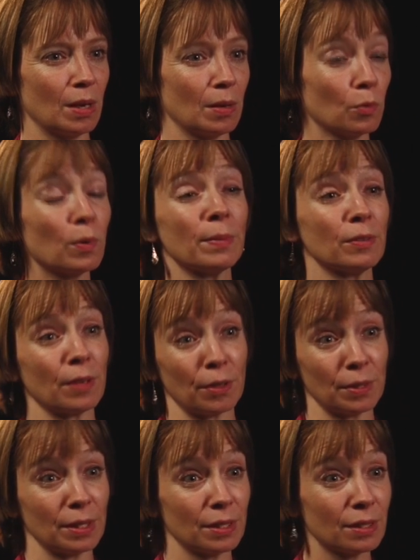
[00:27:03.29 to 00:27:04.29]
uh, women
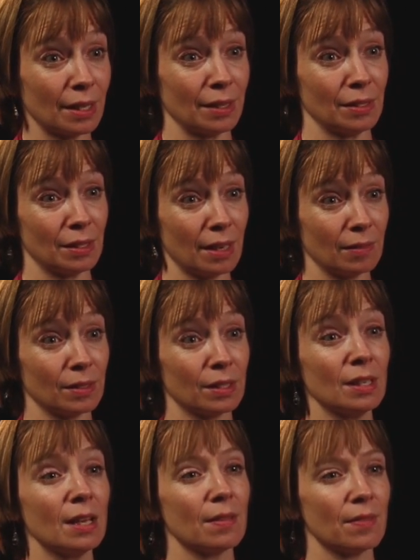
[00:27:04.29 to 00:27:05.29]
veterans, and, and
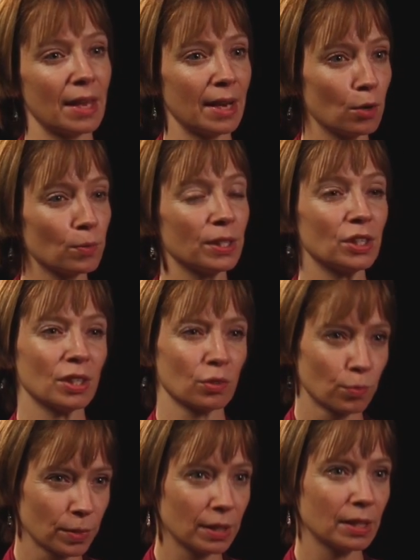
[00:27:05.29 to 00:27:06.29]
that outreach has
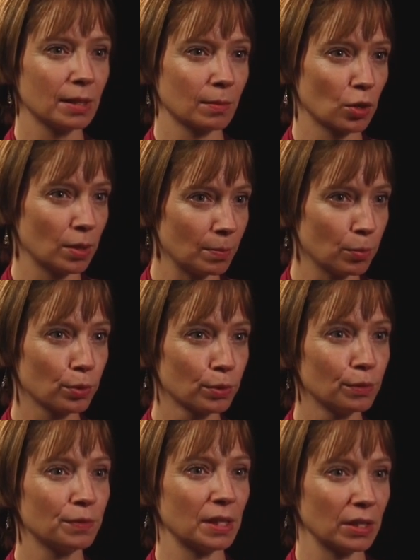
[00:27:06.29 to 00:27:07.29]
really in,
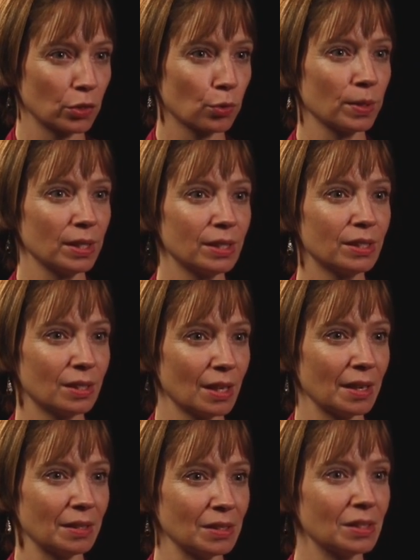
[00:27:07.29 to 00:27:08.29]
improved and increased,
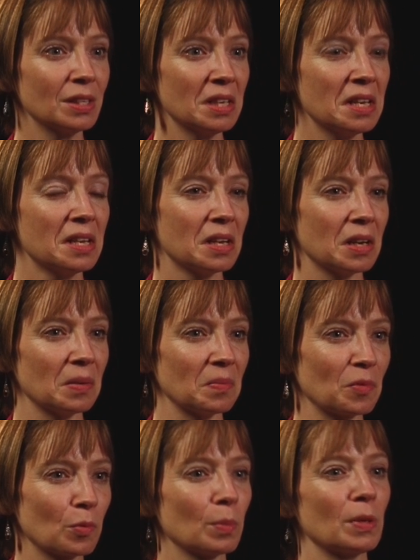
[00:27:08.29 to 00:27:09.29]
and
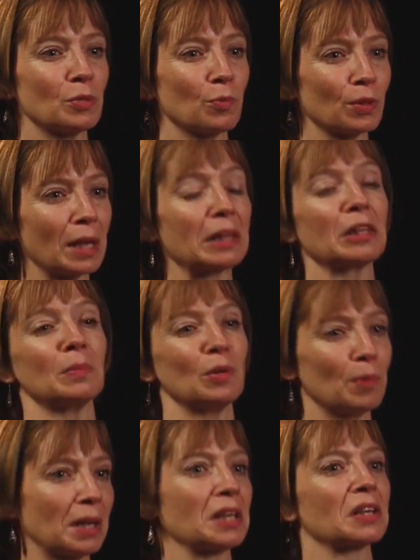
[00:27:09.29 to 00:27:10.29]
um, we're much more likely to be
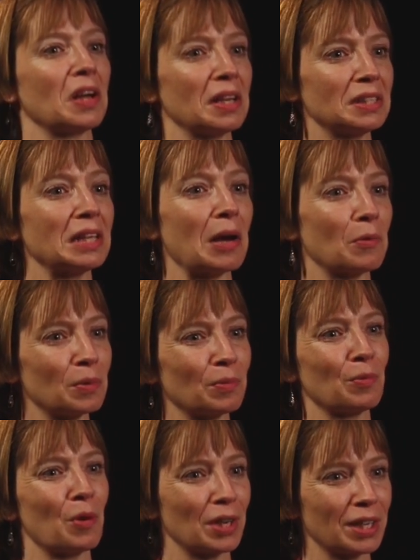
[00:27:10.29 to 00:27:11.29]
recognized now when
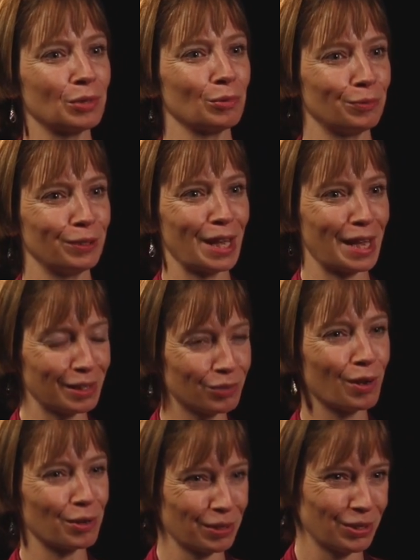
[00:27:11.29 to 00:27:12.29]
we walk into a VA as
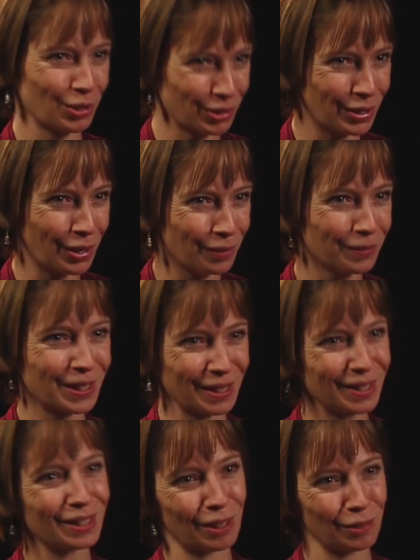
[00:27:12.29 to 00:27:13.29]
veterans ourselves
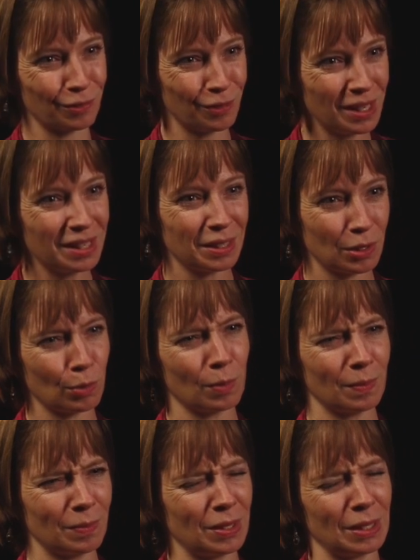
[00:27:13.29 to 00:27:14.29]
instead of you know
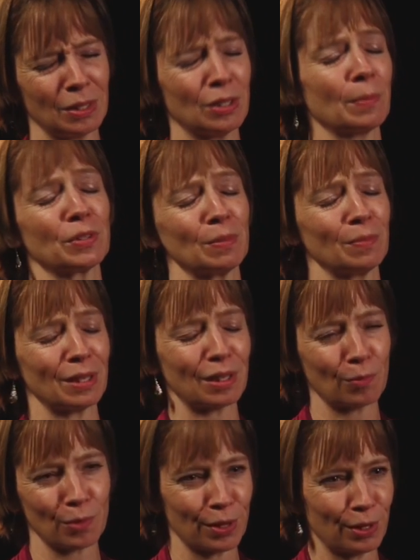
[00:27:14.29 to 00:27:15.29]
the assumption being
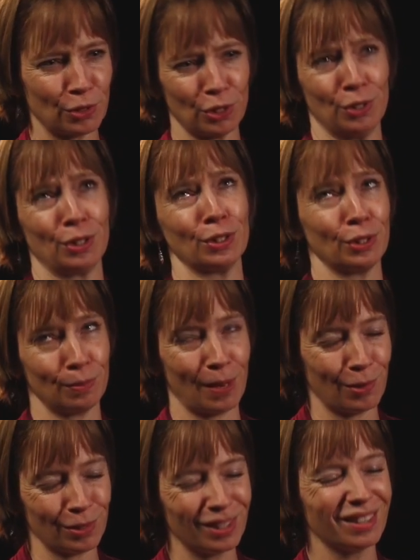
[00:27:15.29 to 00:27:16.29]
that we're there just as a
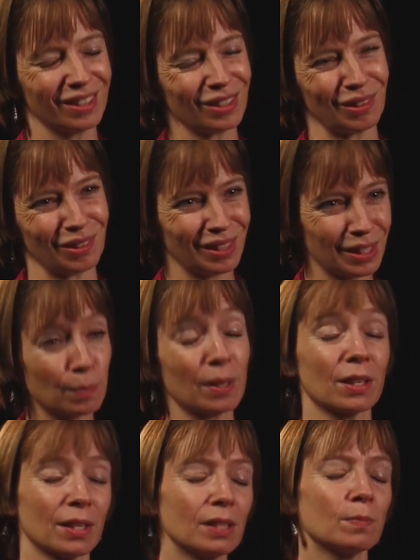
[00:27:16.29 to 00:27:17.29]
spouse. So that's
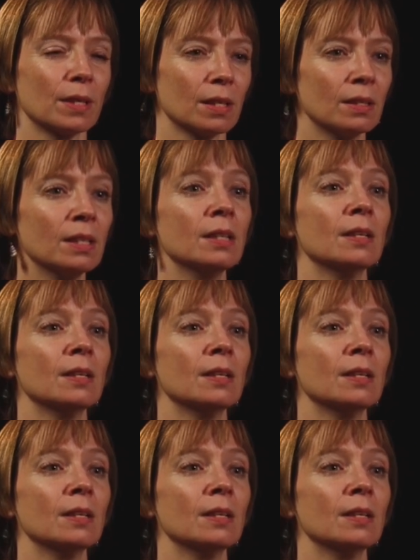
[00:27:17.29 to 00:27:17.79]
been a, it's been an,